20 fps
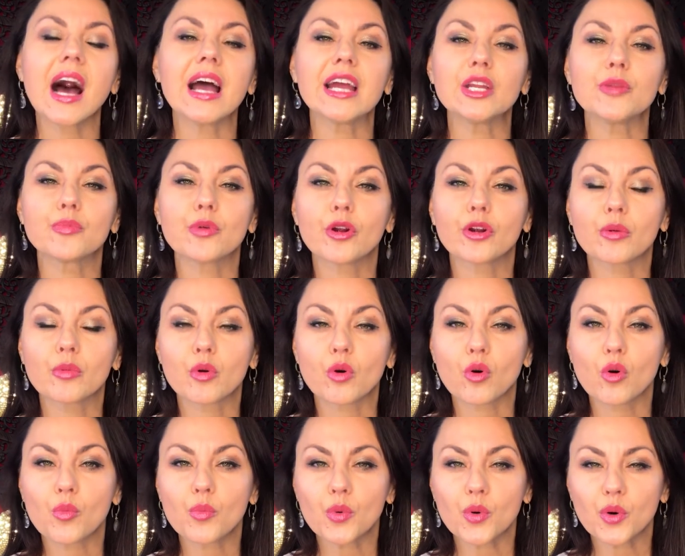in a program
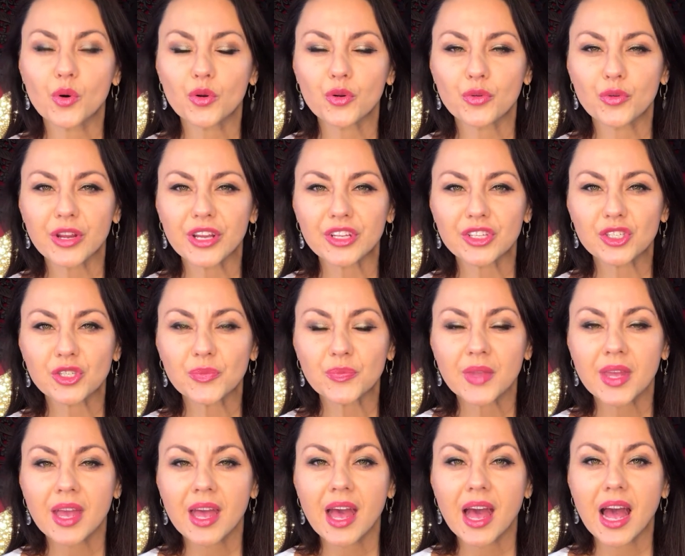called Born Rich.
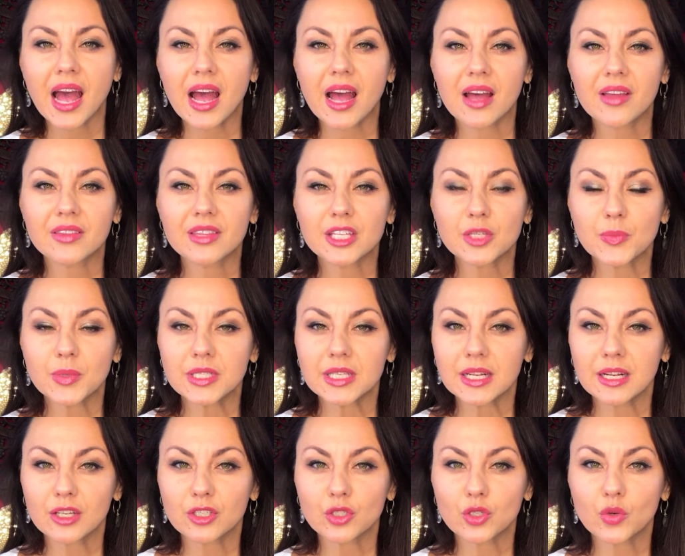And this
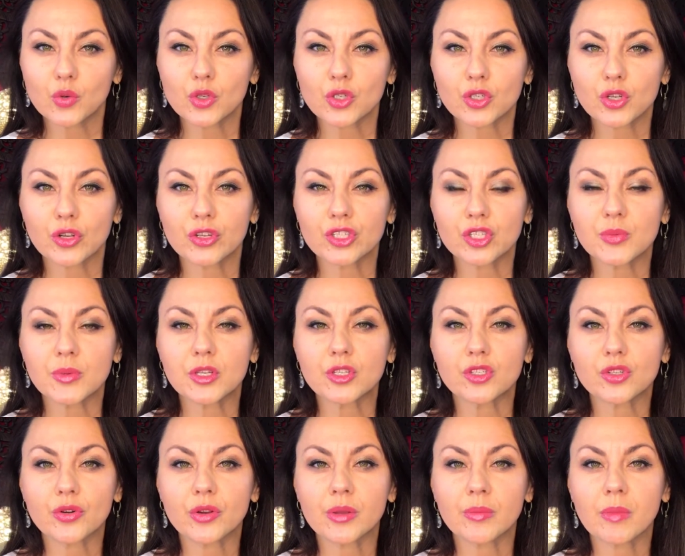particular tool was shown to me
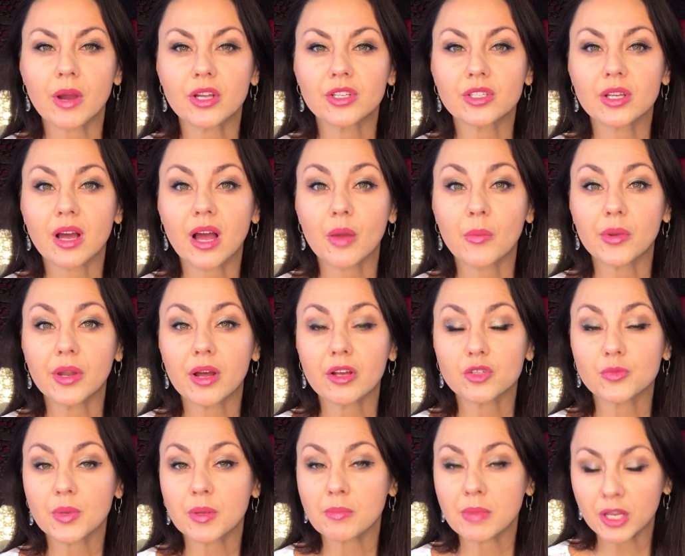during my time when I
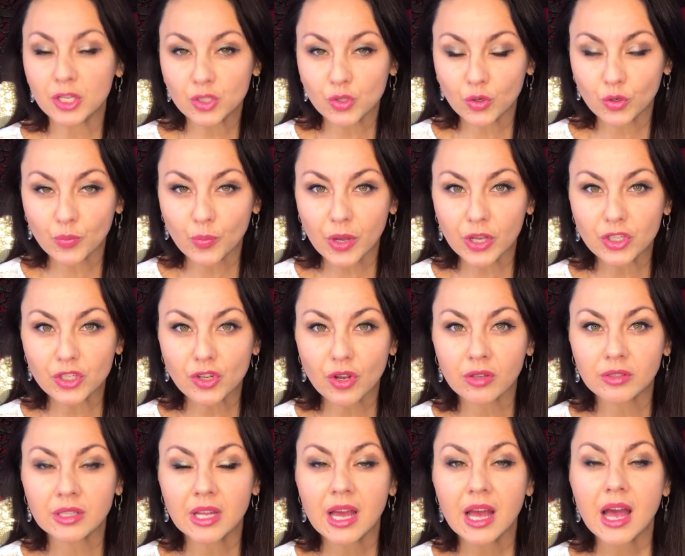was being mentored by
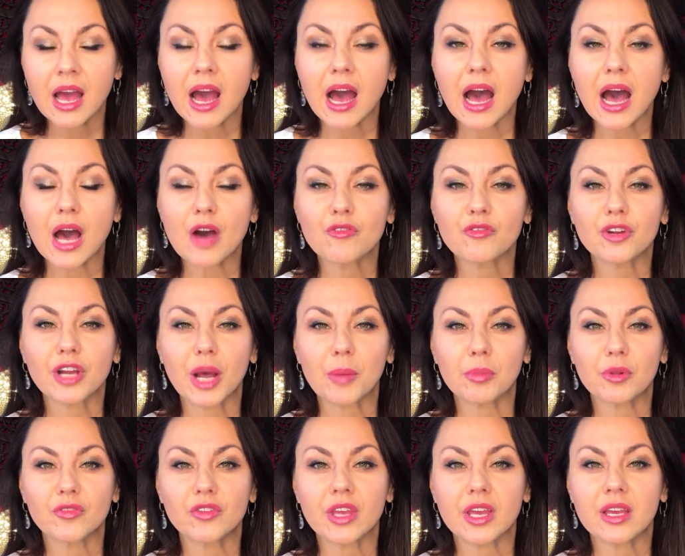John for a
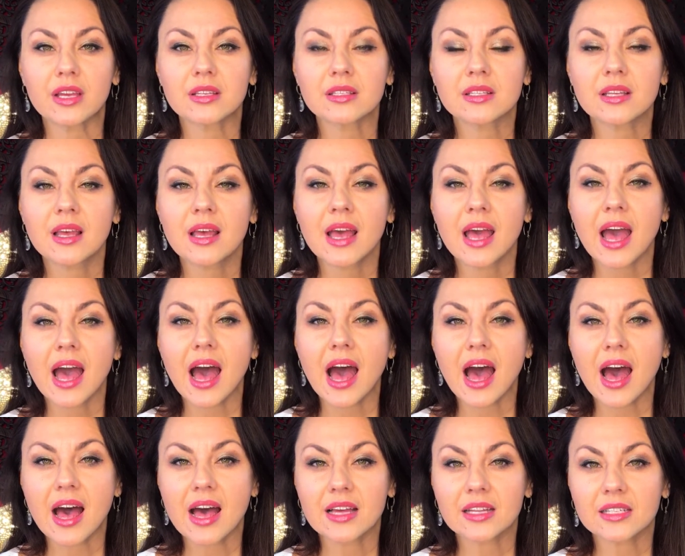couple of years.
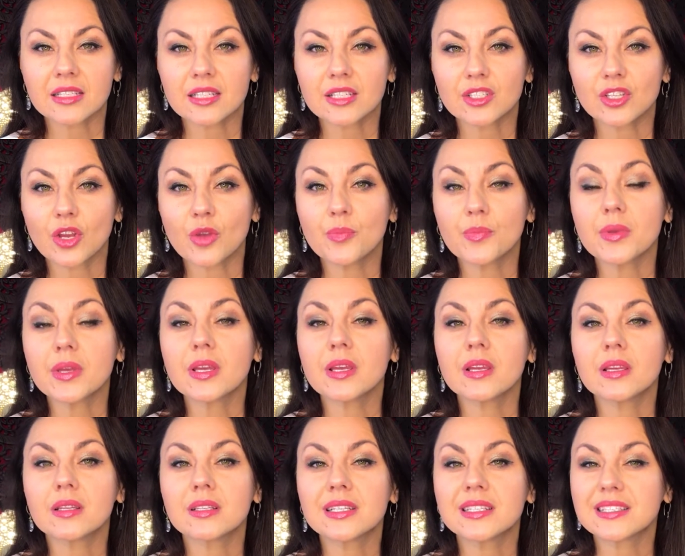And don't
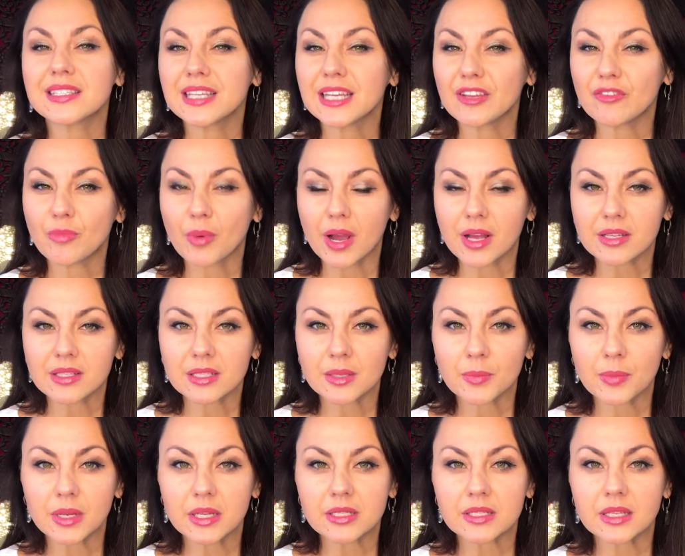be deceived by its
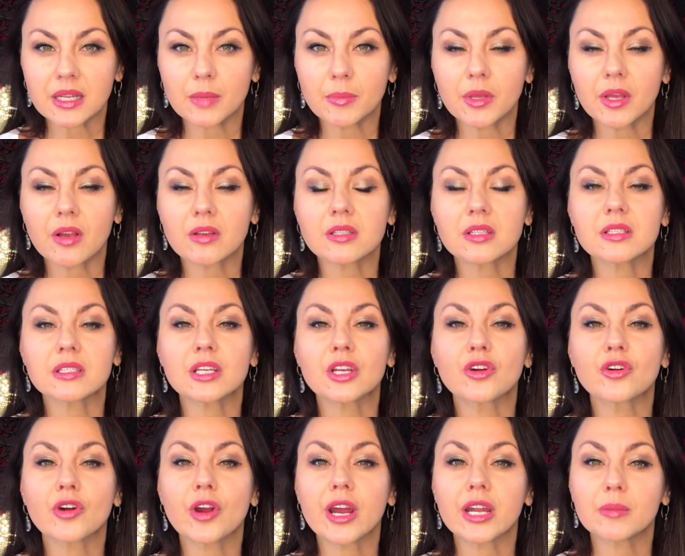simplicity because it's
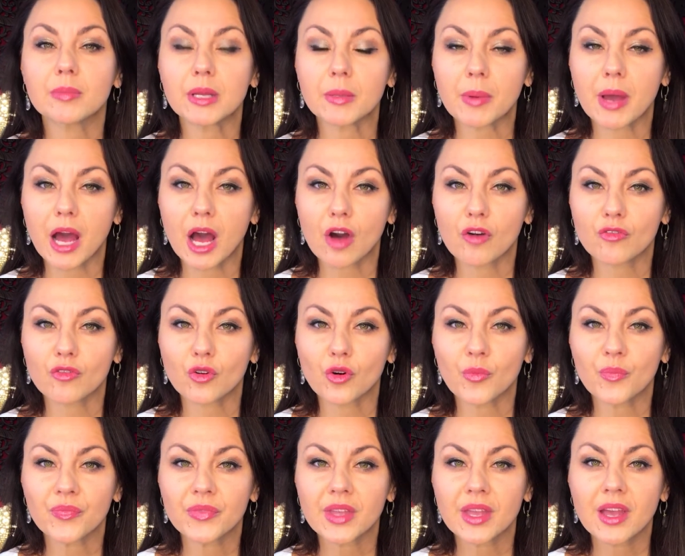incredibly powerful.